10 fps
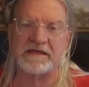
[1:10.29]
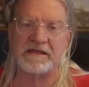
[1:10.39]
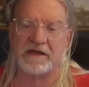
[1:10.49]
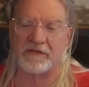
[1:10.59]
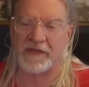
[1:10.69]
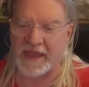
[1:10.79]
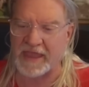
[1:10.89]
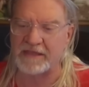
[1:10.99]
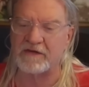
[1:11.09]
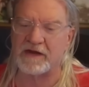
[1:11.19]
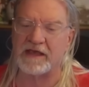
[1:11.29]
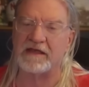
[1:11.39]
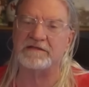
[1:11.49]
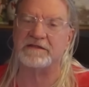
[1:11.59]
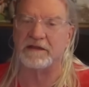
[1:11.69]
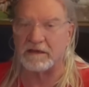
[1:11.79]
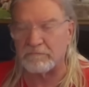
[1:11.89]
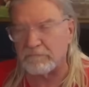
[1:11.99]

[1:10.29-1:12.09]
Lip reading: you know, they hang their heads and they go,